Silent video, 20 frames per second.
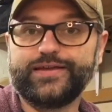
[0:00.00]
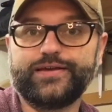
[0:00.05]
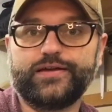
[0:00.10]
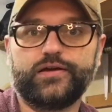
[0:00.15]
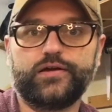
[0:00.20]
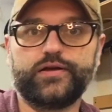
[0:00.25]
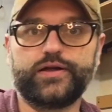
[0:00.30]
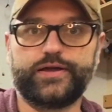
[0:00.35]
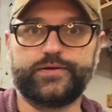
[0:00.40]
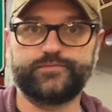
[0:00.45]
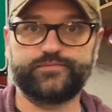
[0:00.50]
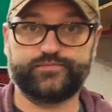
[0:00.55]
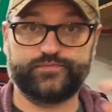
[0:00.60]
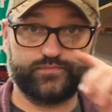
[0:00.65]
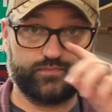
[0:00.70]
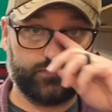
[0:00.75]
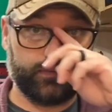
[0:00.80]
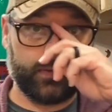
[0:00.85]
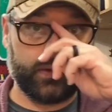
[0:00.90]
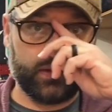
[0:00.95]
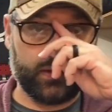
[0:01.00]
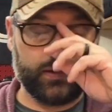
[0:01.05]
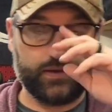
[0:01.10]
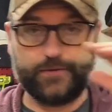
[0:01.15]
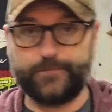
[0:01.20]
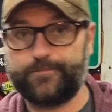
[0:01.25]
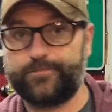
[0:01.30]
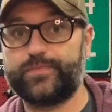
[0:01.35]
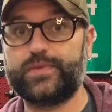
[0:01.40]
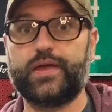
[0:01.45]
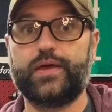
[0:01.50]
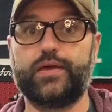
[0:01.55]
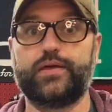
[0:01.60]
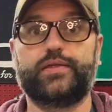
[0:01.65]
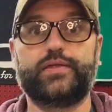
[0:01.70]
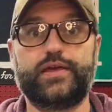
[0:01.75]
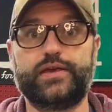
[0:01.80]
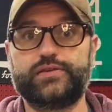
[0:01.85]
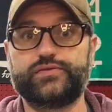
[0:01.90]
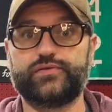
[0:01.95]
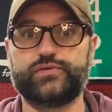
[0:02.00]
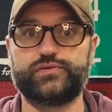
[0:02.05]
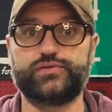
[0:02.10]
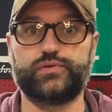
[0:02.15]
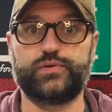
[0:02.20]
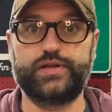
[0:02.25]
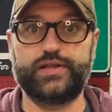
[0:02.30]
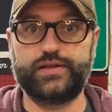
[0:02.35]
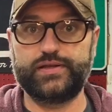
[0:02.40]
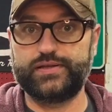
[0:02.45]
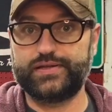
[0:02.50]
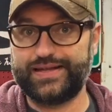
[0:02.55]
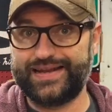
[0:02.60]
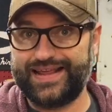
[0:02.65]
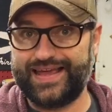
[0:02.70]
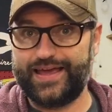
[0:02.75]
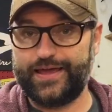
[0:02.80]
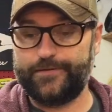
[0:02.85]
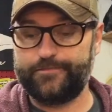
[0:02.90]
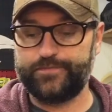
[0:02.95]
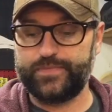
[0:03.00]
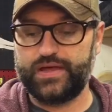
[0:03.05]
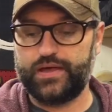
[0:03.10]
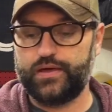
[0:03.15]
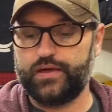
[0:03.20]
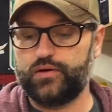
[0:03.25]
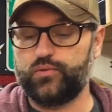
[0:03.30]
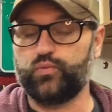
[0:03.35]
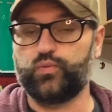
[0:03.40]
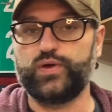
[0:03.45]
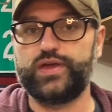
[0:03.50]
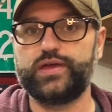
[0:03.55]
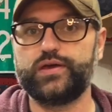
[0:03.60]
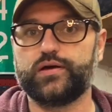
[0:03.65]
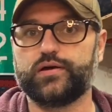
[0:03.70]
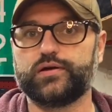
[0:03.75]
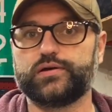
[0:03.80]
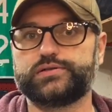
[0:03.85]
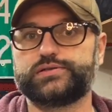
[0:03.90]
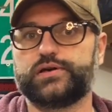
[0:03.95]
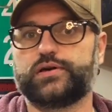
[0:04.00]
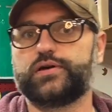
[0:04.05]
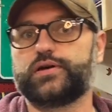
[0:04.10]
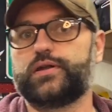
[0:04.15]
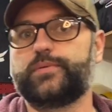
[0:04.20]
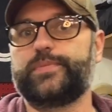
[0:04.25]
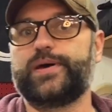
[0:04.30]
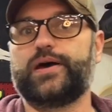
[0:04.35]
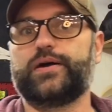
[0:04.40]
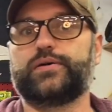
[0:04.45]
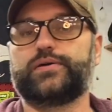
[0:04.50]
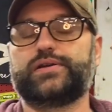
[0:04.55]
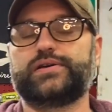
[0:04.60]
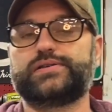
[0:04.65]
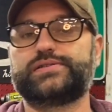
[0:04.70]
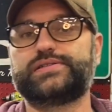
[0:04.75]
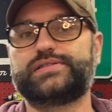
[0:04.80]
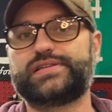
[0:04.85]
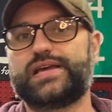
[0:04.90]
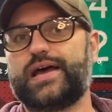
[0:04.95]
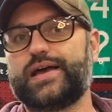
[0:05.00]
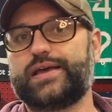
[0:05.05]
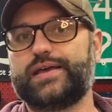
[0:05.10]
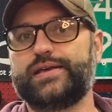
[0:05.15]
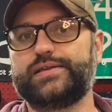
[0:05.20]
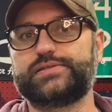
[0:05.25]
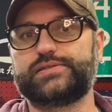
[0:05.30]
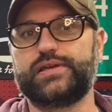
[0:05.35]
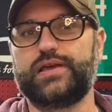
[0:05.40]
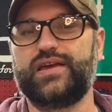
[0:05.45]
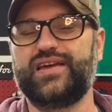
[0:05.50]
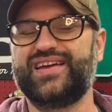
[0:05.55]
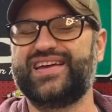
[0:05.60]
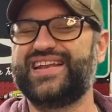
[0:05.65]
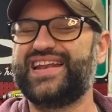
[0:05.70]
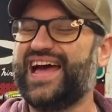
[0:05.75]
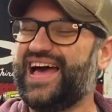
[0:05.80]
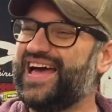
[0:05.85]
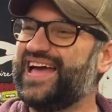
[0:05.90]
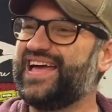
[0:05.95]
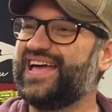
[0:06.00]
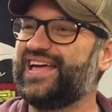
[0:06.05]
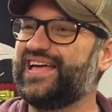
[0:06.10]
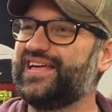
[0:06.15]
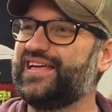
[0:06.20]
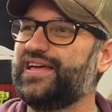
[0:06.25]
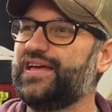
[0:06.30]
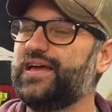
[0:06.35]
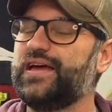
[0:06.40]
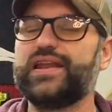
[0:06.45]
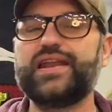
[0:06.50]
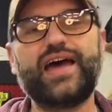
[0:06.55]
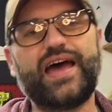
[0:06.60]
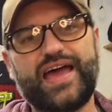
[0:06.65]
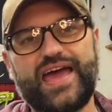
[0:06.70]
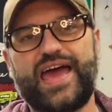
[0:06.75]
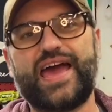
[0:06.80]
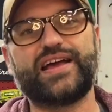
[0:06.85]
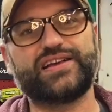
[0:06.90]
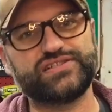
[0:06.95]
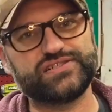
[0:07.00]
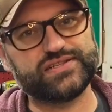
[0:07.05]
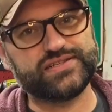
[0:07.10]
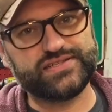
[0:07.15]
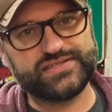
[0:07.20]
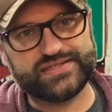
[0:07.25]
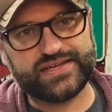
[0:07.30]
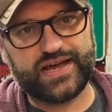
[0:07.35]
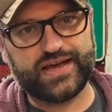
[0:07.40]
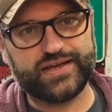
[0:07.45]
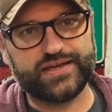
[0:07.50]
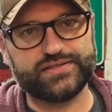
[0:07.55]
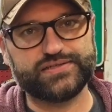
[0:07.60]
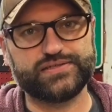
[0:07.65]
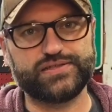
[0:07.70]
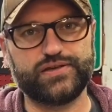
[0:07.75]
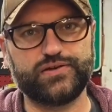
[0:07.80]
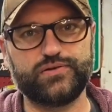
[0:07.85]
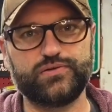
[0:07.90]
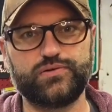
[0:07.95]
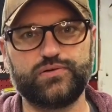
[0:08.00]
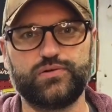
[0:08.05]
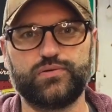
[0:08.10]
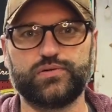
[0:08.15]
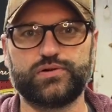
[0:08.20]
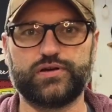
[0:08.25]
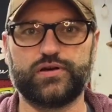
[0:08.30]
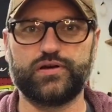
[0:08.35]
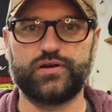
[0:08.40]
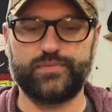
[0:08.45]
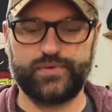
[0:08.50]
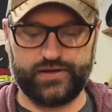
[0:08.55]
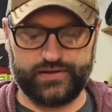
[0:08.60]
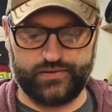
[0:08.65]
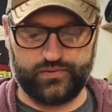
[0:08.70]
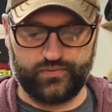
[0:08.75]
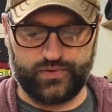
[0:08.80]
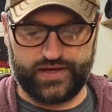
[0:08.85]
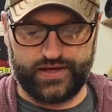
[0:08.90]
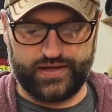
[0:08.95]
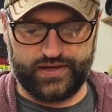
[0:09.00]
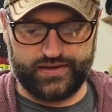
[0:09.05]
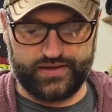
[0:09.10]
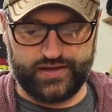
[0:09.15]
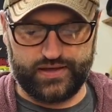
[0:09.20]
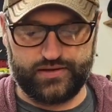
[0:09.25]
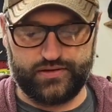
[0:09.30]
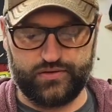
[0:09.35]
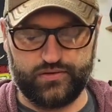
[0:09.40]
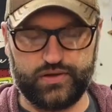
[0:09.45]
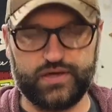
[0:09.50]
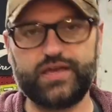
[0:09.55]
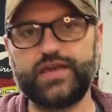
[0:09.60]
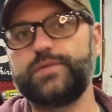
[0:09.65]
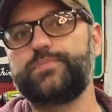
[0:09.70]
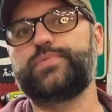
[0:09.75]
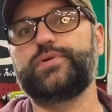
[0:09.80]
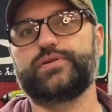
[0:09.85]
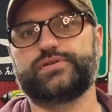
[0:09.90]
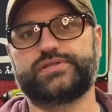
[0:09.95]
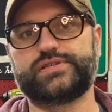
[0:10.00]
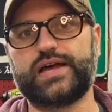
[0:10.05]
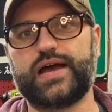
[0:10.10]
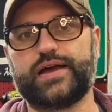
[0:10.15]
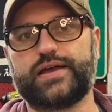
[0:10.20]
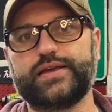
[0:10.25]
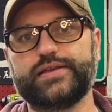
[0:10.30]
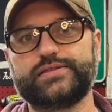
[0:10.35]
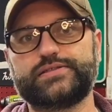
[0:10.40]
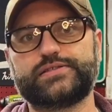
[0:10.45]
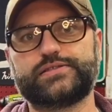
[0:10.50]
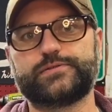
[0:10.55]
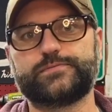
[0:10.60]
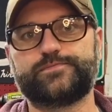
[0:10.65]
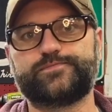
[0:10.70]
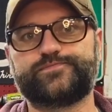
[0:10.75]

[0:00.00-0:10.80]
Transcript: All right. Thanks for joining today we are talking about sockets, not not actually sockets though. We're talking about the way that you keep your sockets,